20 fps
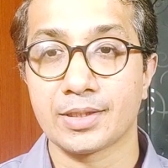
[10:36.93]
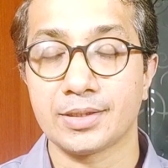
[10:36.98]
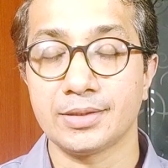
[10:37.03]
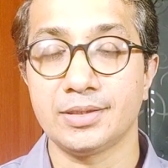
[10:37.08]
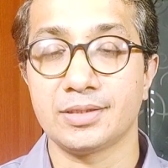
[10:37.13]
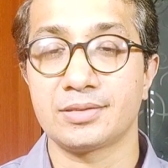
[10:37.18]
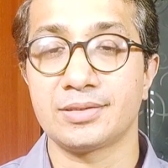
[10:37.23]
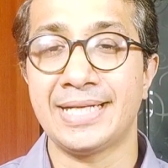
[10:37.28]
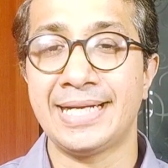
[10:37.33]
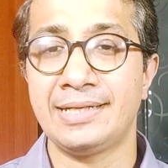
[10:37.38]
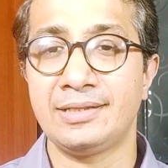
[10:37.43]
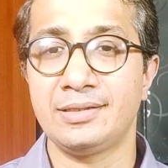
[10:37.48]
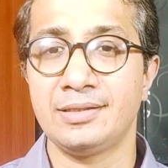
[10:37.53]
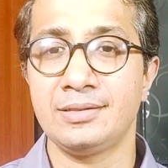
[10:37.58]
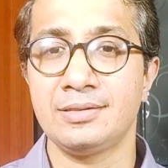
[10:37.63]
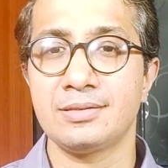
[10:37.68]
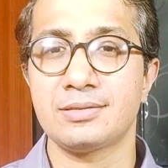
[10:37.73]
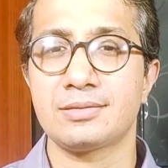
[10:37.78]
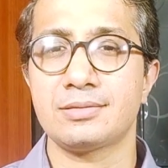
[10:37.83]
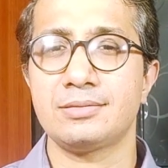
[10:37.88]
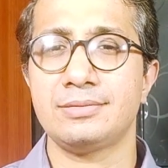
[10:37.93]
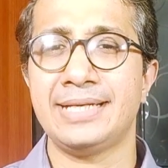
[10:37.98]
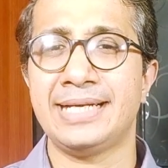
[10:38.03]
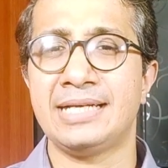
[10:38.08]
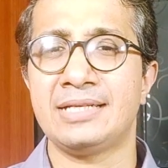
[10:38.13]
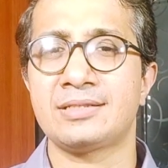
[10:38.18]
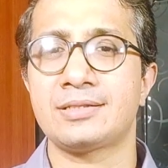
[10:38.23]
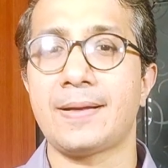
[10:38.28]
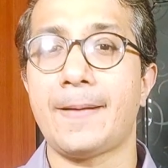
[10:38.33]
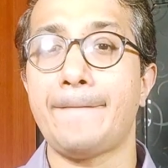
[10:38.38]
The sentence,
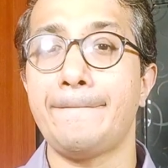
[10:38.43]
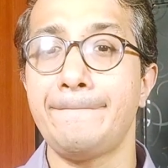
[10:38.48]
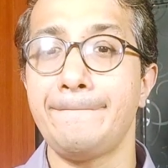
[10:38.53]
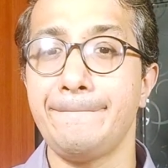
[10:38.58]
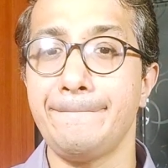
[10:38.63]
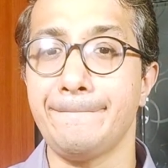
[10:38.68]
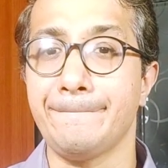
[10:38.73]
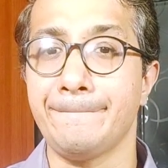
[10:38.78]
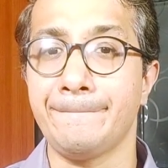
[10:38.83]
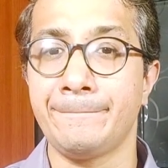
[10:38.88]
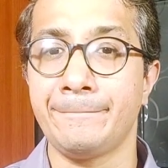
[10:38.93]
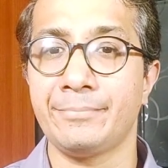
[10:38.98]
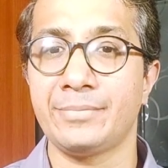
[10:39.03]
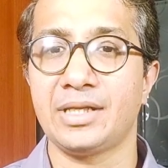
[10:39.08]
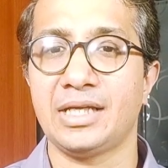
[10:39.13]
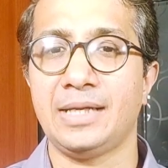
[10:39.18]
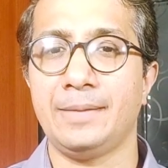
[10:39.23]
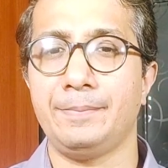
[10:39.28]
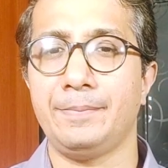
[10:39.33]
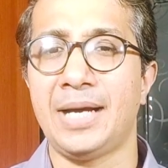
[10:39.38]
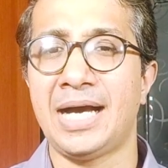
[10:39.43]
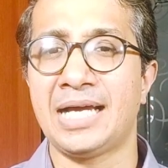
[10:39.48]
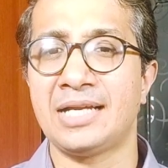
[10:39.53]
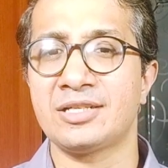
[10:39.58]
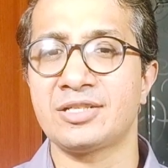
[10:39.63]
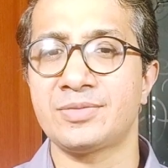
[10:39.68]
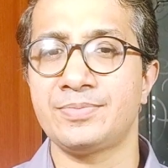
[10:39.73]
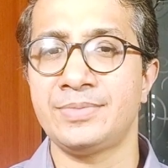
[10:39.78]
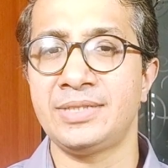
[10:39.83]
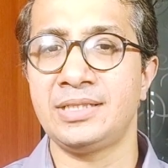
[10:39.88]
there's
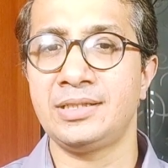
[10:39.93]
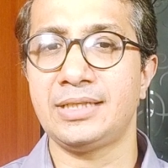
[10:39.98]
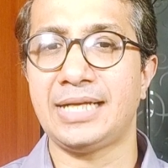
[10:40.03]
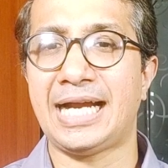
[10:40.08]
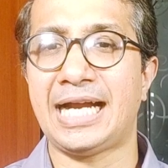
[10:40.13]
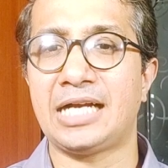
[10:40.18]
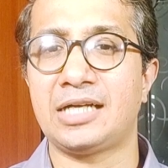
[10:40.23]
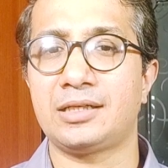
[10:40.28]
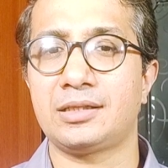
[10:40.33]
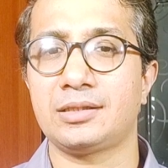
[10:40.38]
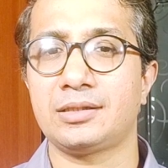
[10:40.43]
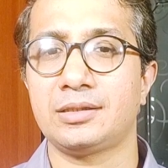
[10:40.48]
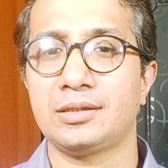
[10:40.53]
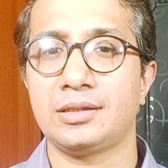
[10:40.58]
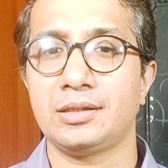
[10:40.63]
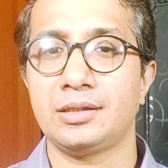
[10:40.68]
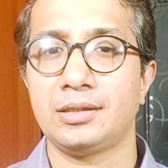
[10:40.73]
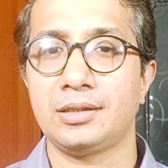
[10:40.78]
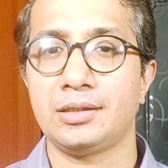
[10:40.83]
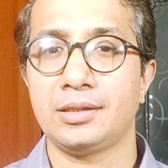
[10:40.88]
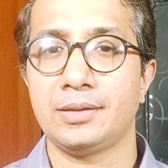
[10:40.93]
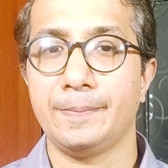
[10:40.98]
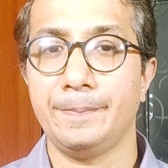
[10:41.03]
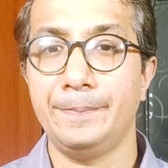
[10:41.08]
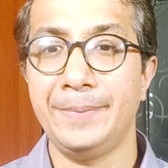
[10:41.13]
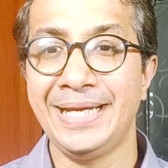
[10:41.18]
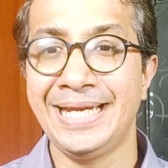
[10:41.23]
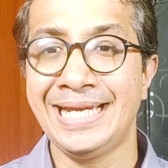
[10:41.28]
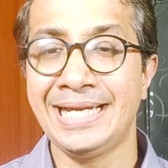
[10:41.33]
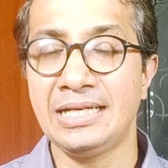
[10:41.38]
embarrassment at
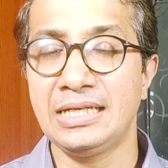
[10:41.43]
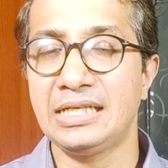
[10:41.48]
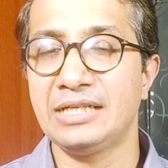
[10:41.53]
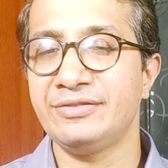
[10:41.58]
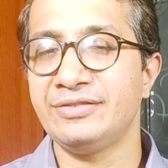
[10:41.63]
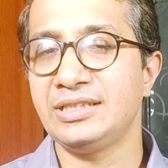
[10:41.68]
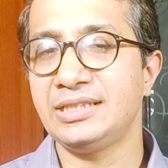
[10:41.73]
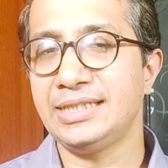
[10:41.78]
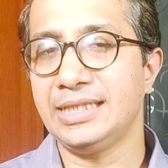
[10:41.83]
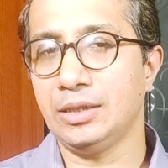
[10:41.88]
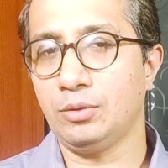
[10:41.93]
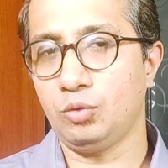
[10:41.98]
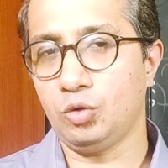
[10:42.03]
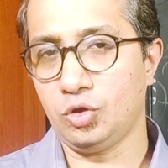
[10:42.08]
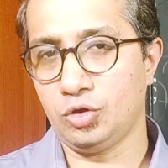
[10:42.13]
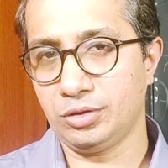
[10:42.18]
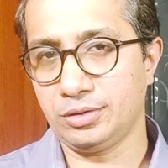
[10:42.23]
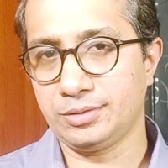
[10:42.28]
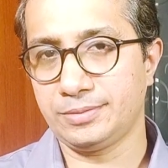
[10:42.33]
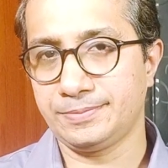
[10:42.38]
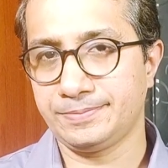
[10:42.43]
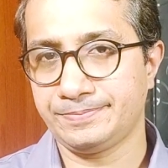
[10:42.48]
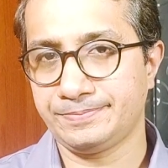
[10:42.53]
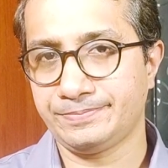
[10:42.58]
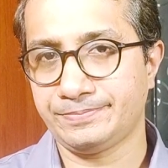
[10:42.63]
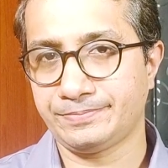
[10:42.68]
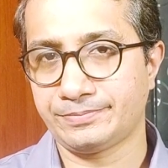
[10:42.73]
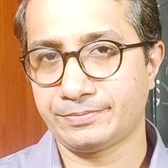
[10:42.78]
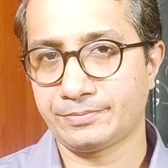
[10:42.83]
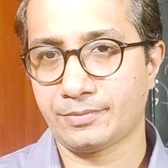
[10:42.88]
being given the award.
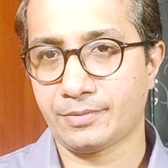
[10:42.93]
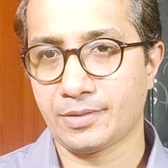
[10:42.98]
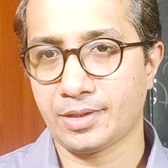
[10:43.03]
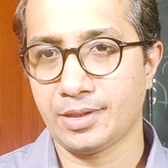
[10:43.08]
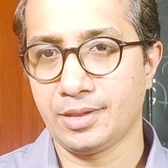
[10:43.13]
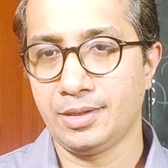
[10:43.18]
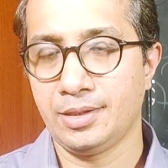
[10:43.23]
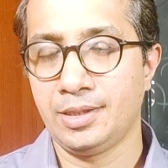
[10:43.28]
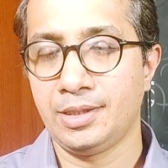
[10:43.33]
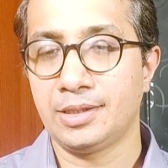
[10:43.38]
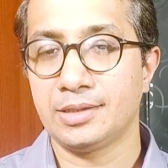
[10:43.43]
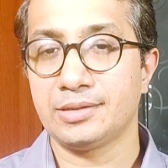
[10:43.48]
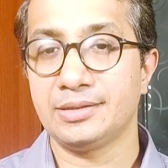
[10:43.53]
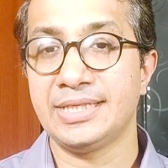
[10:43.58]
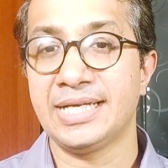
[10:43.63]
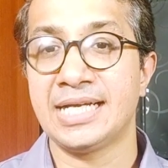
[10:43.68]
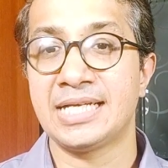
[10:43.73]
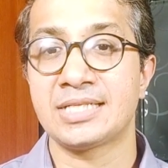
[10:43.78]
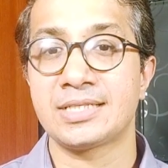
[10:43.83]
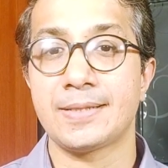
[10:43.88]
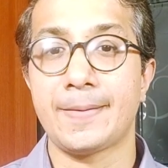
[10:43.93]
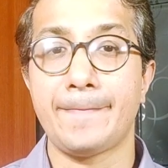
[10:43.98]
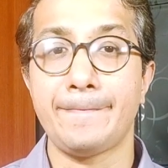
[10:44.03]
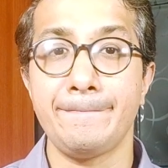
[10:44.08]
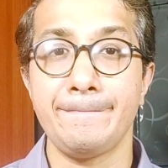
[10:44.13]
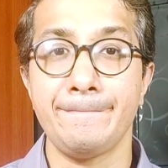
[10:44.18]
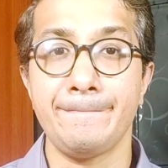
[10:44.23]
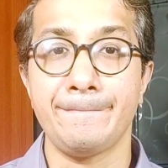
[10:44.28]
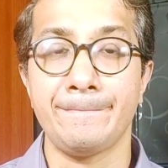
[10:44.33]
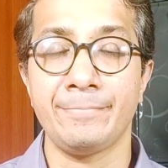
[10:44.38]
There's
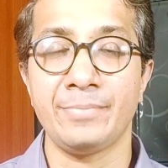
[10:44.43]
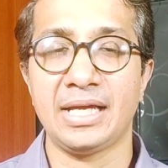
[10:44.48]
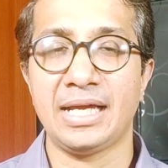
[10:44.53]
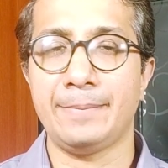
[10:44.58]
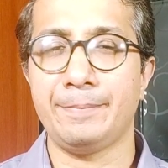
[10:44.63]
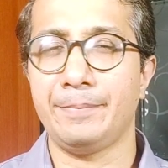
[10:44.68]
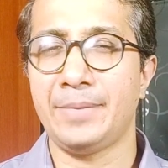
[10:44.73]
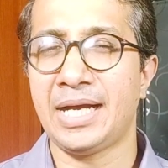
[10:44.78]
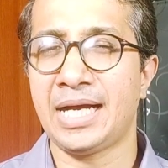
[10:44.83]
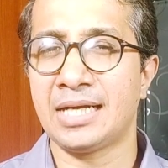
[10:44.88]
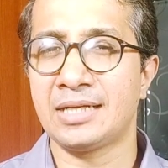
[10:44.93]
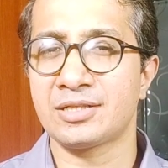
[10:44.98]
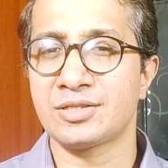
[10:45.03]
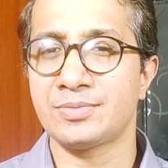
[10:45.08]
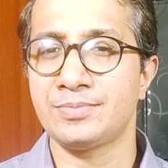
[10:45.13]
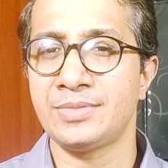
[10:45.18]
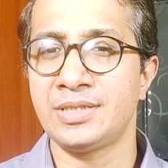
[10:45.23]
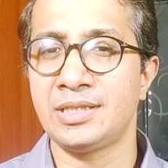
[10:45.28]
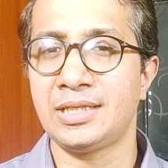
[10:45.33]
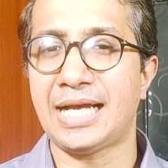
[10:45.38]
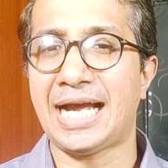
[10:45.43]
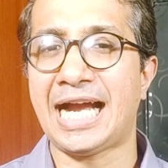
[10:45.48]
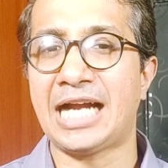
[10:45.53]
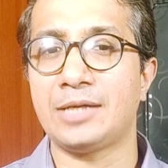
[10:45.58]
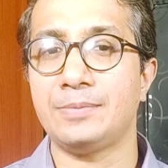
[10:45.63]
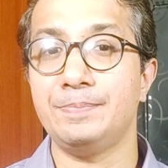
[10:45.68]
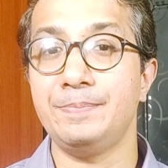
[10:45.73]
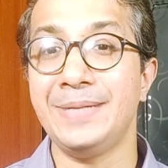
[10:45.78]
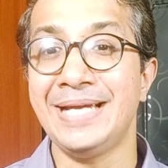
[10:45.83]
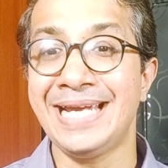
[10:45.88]
embarrassment
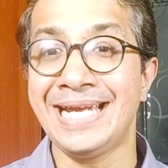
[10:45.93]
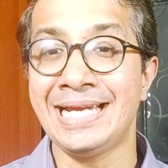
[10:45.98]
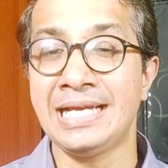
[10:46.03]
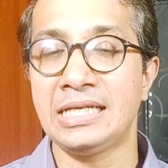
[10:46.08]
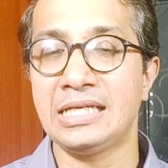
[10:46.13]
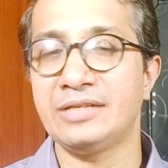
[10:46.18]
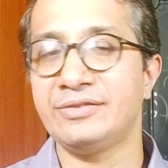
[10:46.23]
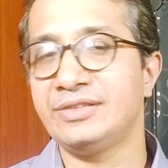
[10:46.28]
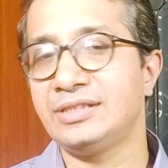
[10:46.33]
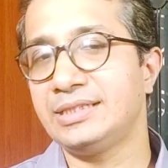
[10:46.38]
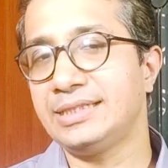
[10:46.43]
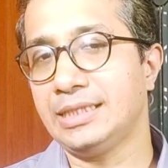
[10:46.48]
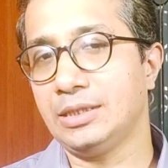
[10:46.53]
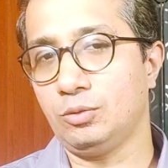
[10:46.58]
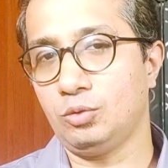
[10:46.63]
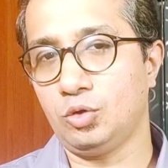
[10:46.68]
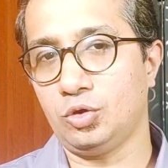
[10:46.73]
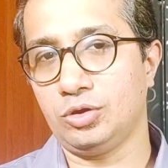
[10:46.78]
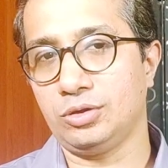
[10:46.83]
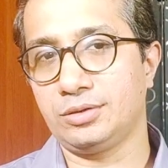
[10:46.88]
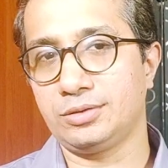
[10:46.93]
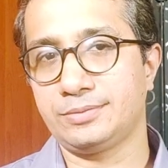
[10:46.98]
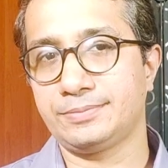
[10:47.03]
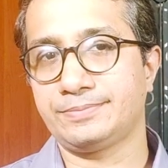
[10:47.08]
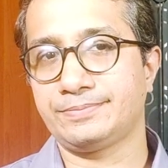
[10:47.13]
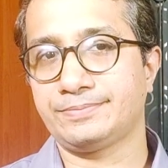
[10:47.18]
at being given the award.